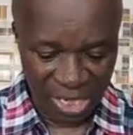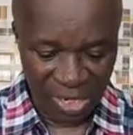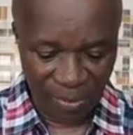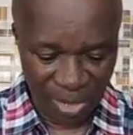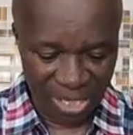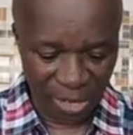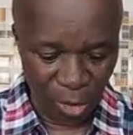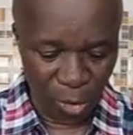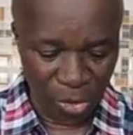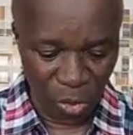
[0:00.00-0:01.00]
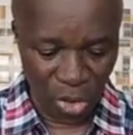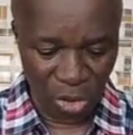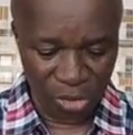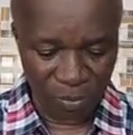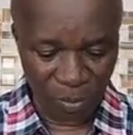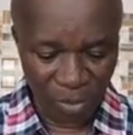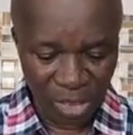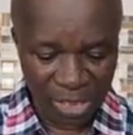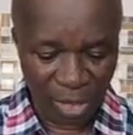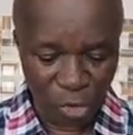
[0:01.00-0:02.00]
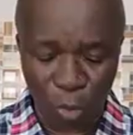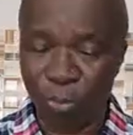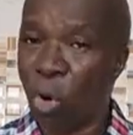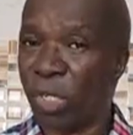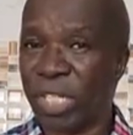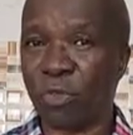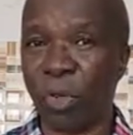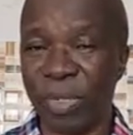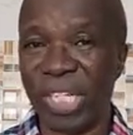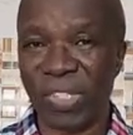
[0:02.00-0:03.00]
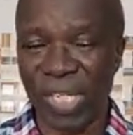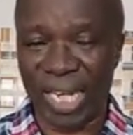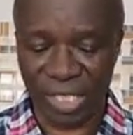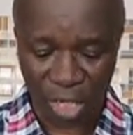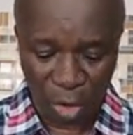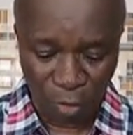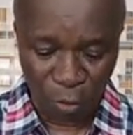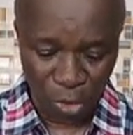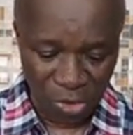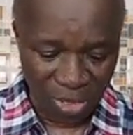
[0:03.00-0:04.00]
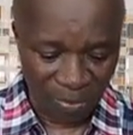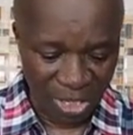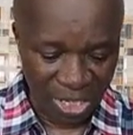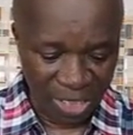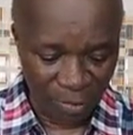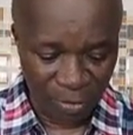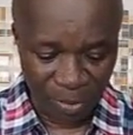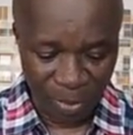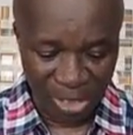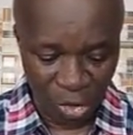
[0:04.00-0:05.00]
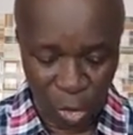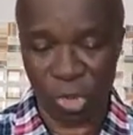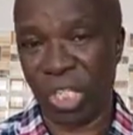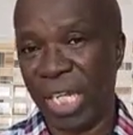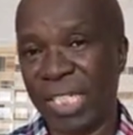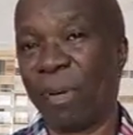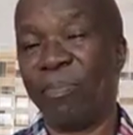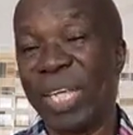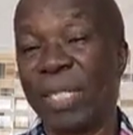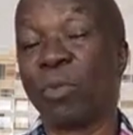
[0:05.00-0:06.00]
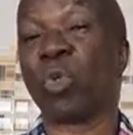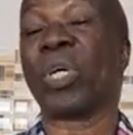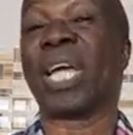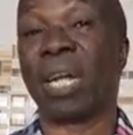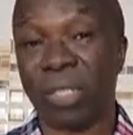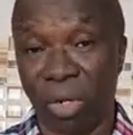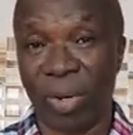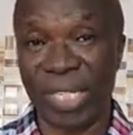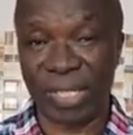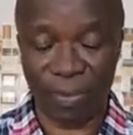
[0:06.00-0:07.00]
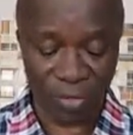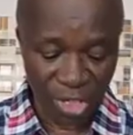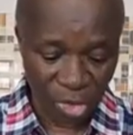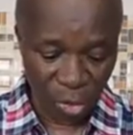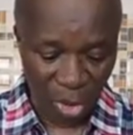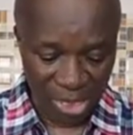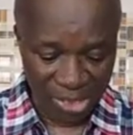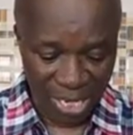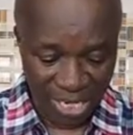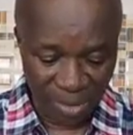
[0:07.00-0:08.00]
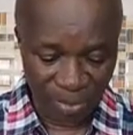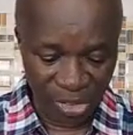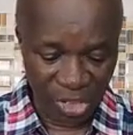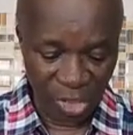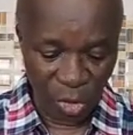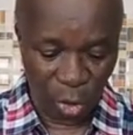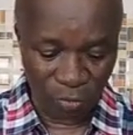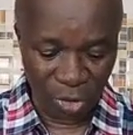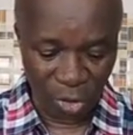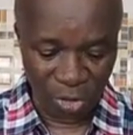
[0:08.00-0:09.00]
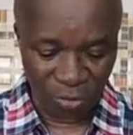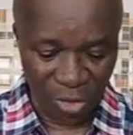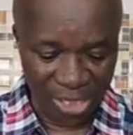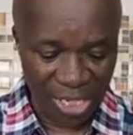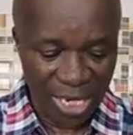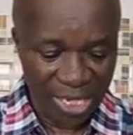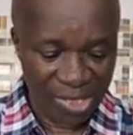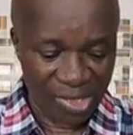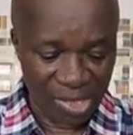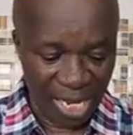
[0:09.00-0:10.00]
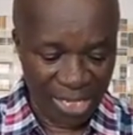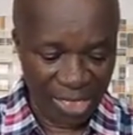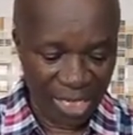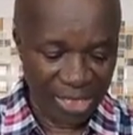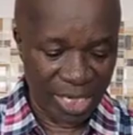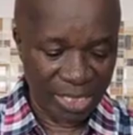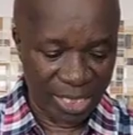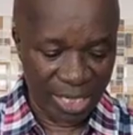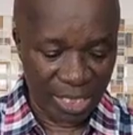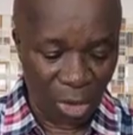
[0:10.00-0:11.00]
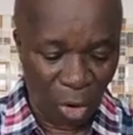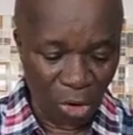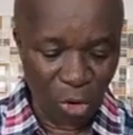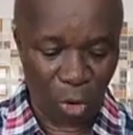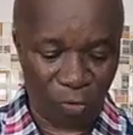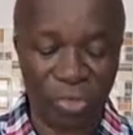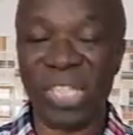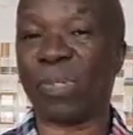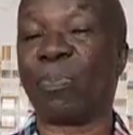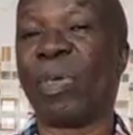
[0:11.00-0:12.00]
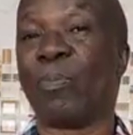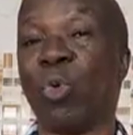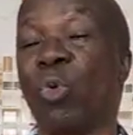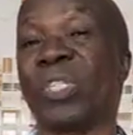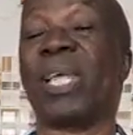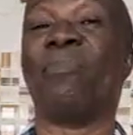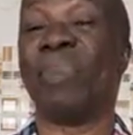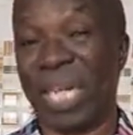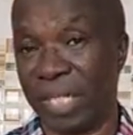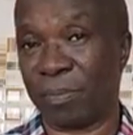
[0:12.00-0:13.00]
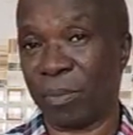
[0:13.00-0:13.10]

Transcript: Amen. Glory to God. Now, so Paul gave some insight of what was happening in the Philippian church that made him to characterize them, you know, as the enemies, you know, of the cross of Christ. He said that the God of these people was their belly.